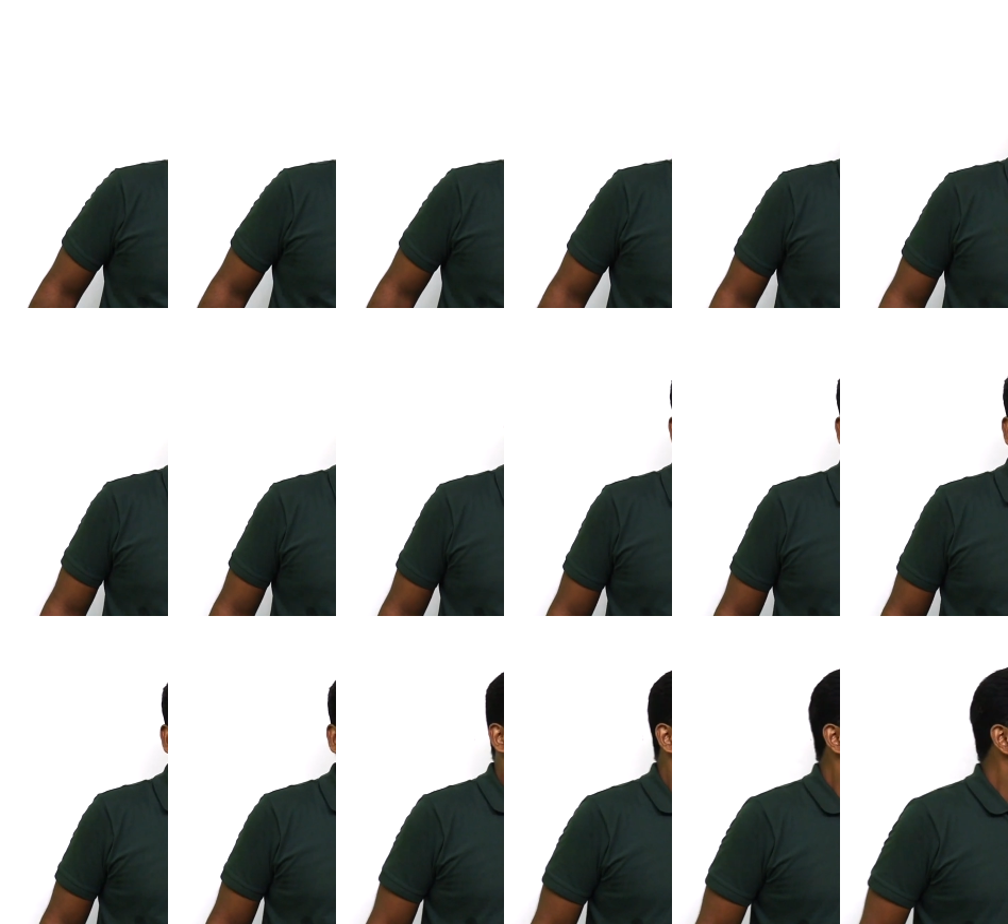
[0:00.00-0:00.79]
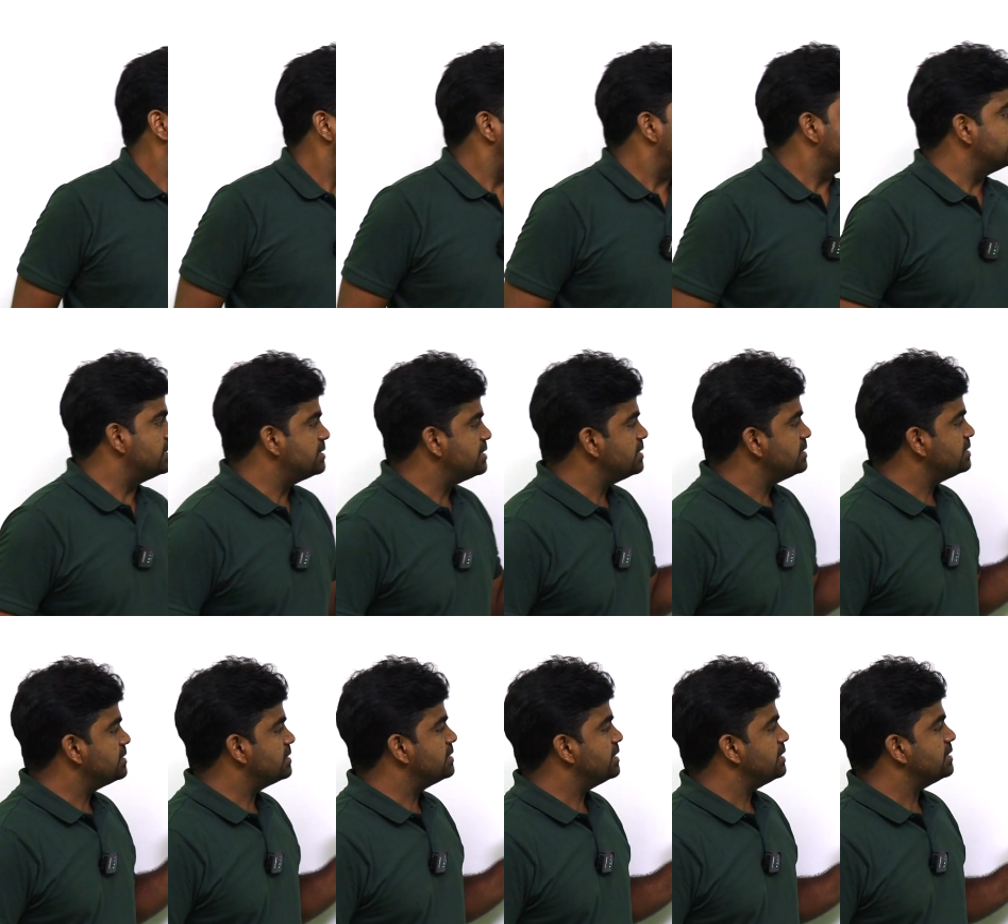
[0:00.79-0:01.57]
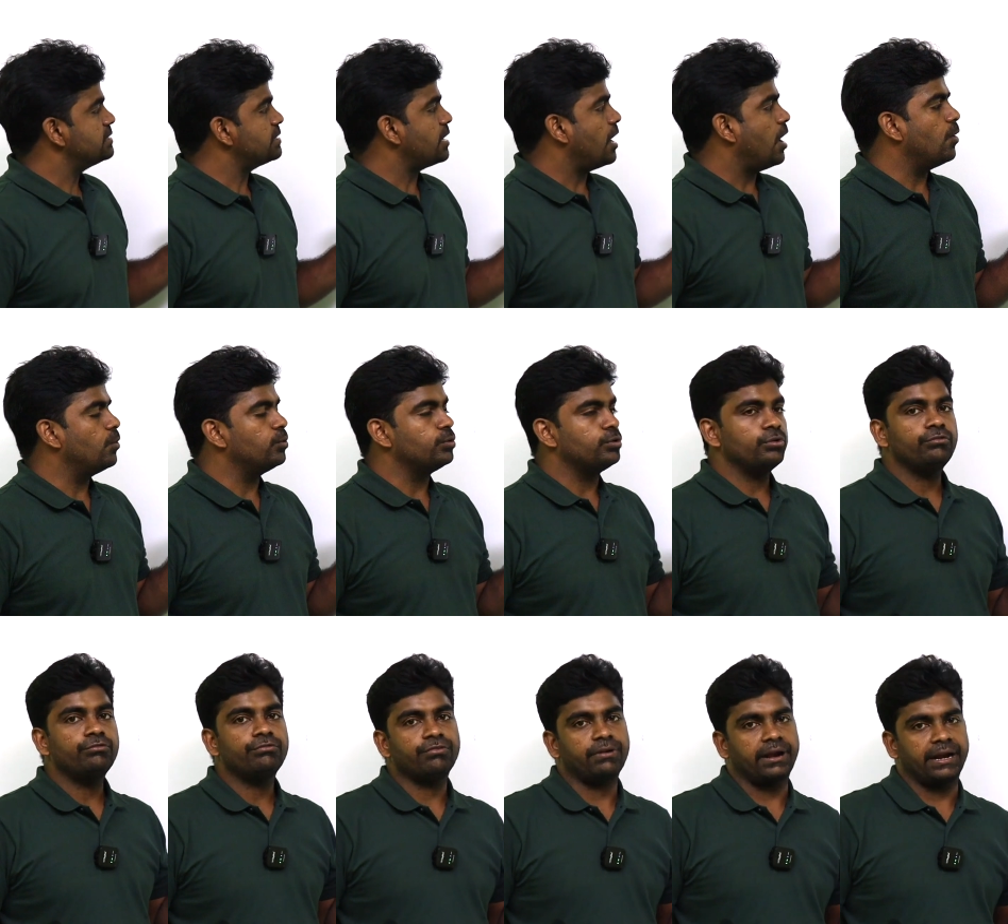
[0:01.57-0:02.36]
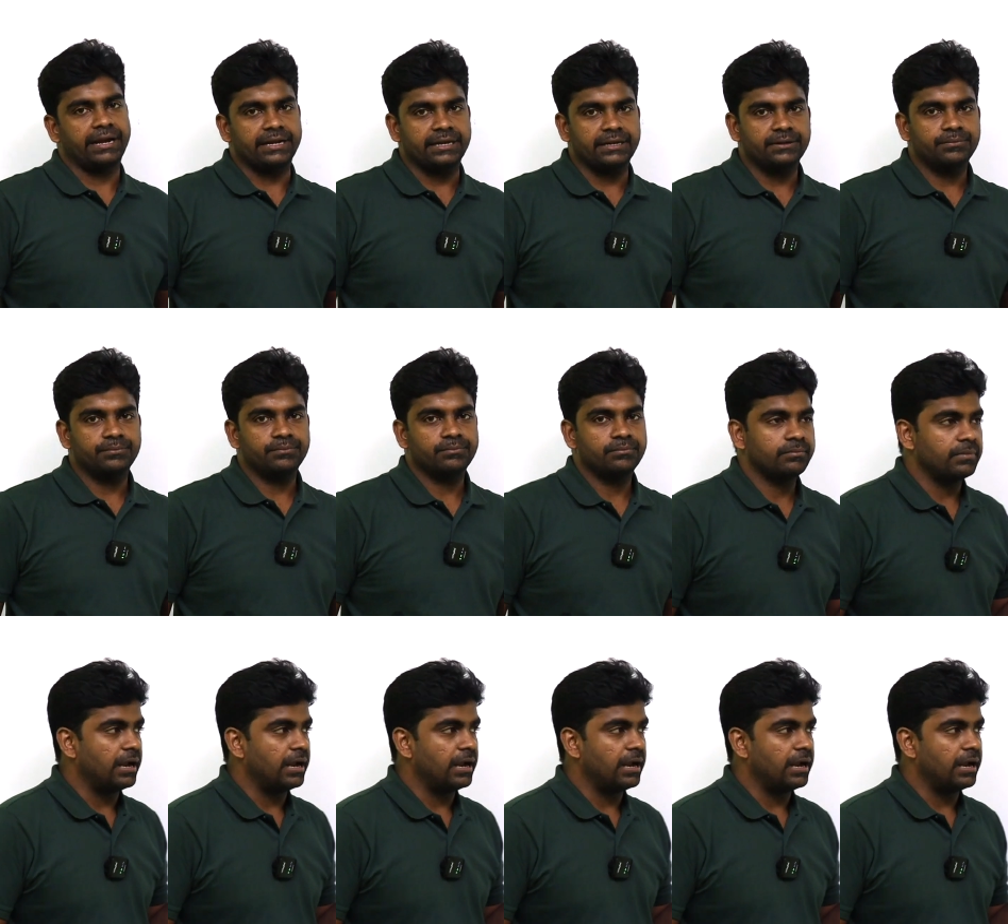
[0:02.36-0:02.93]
That is. This is just how to find.